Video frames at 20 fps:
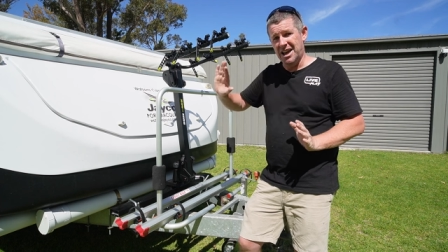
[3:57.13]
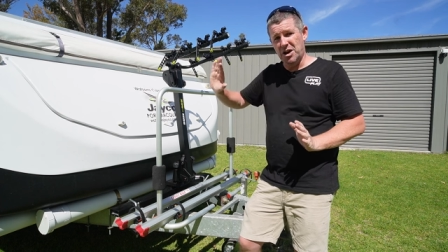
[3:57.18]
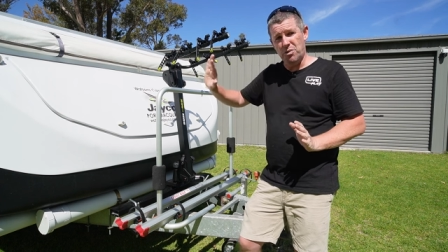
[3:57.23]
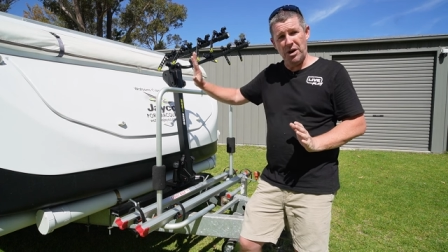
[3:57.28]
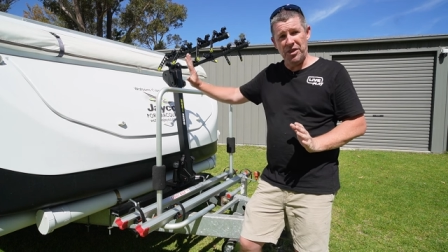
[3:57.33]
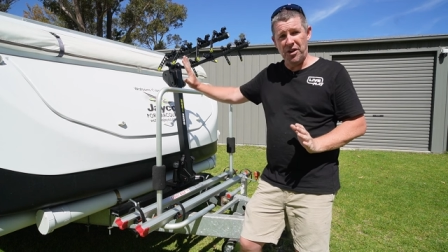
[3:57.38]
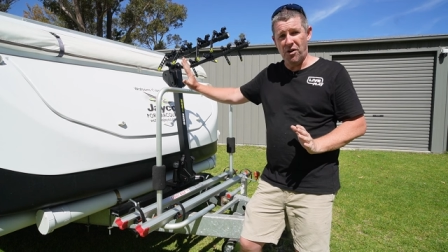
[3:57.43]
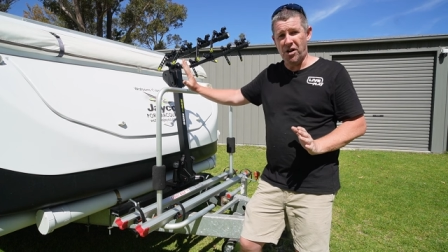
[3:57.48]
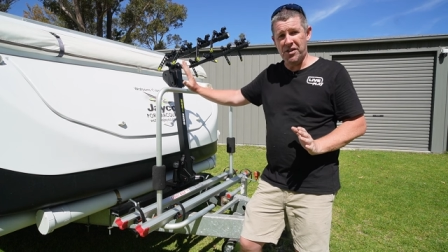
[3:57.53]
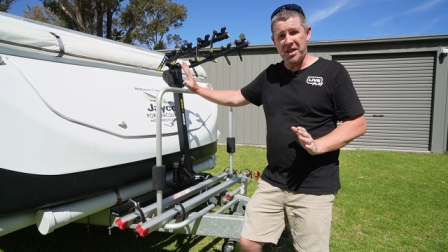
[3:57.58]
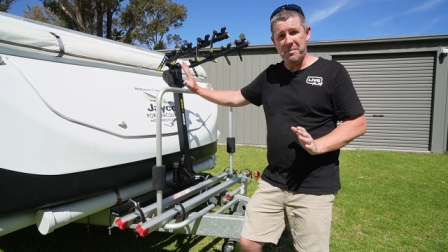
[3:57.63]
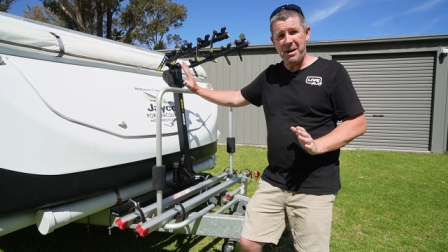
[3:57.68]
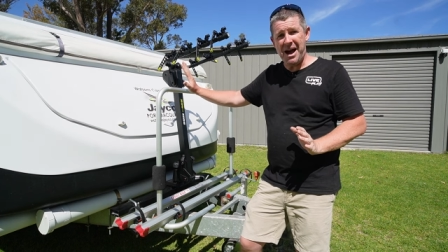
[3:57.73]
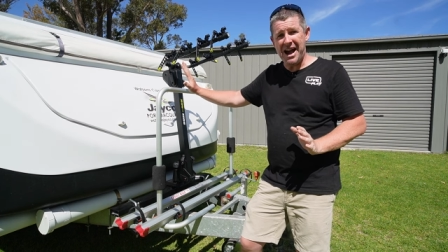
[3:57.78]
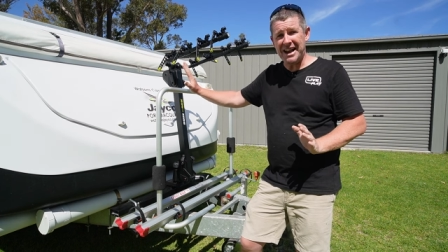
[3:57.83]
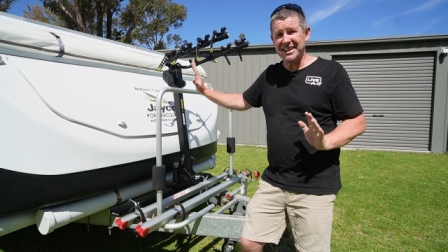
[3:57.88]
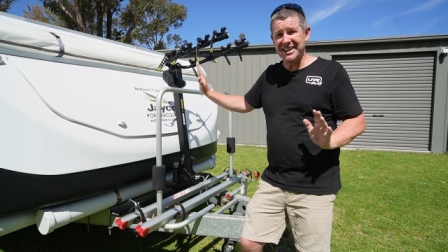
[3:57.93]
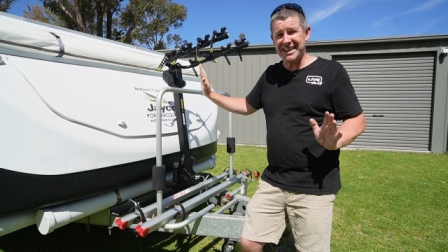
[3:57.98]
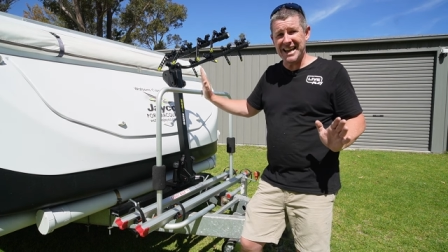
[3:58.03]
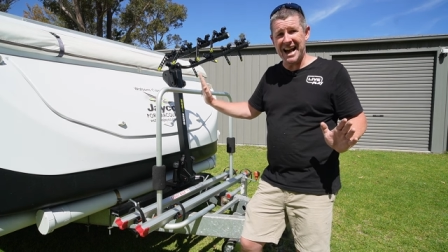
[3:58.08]
When they're on the
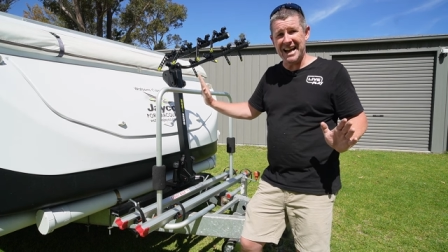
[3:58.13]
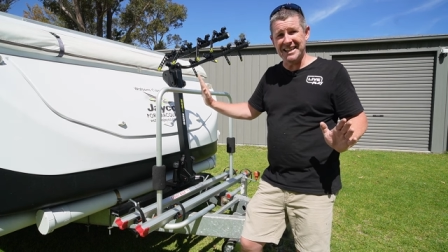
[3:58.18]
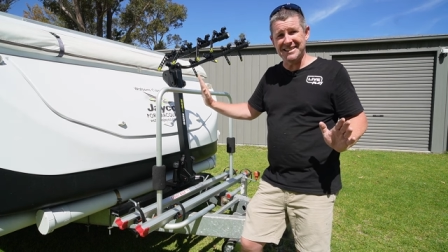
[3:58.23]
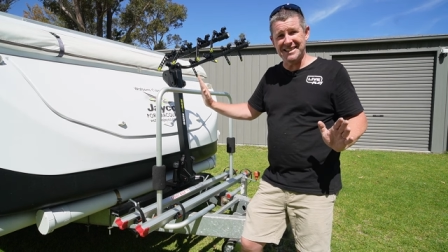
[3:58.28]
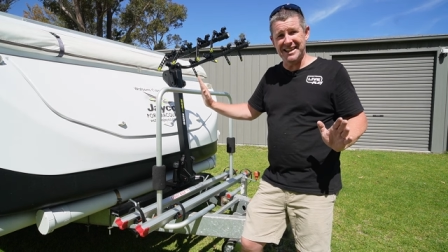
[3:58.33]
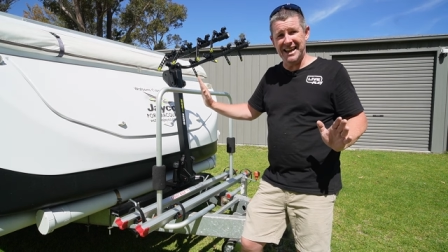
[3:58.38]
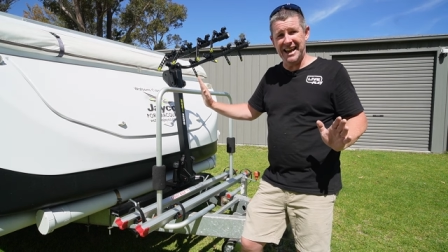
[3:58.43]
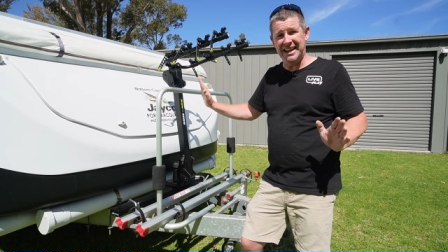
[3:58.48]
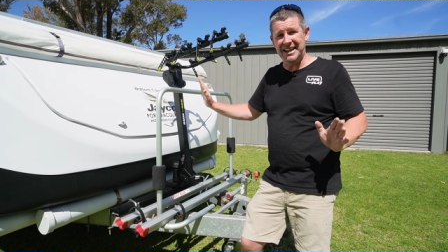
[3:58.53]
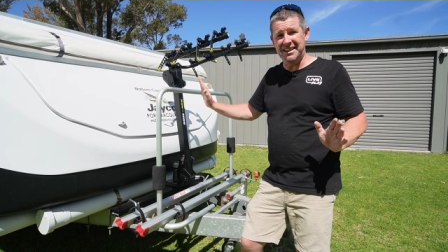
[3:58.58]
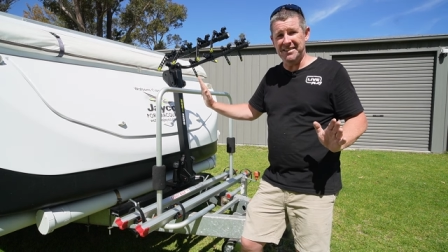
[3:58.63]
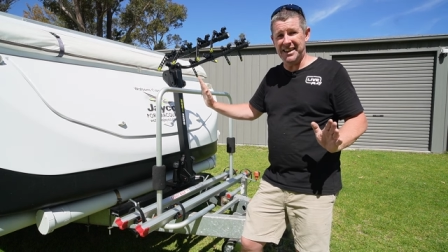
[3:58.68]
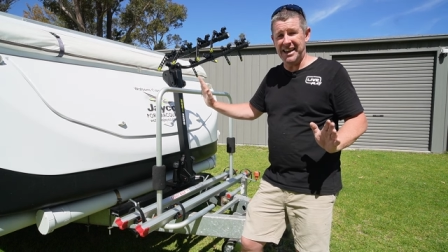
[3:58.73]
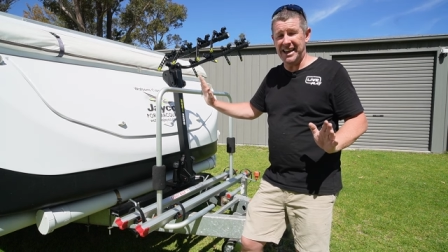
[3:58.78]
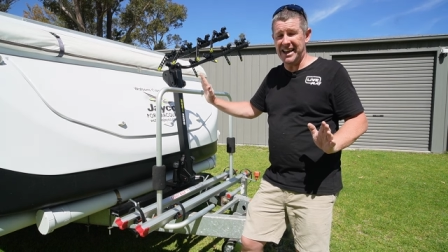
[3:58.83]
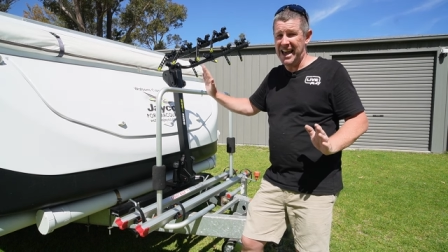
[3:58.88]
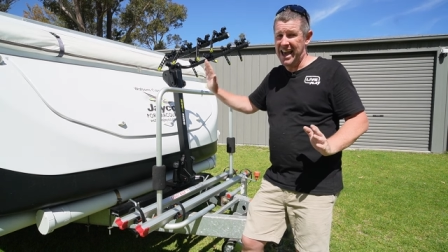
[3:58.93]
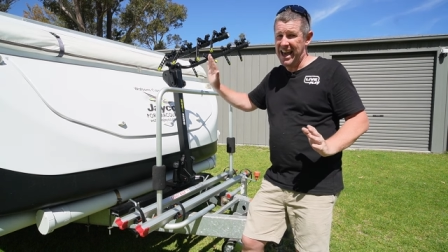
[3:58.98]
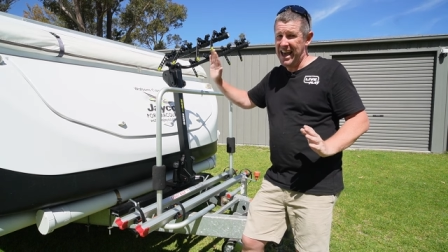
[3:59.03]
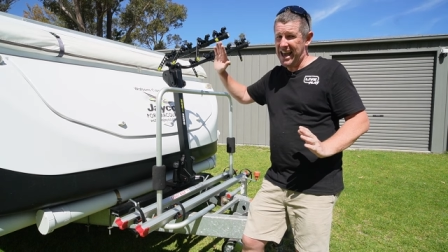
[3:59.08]
back you can't see
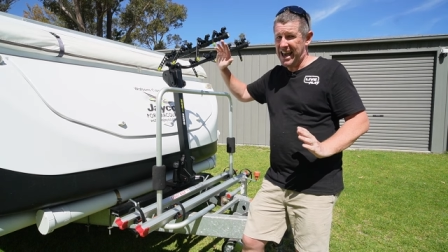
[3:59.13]
anything,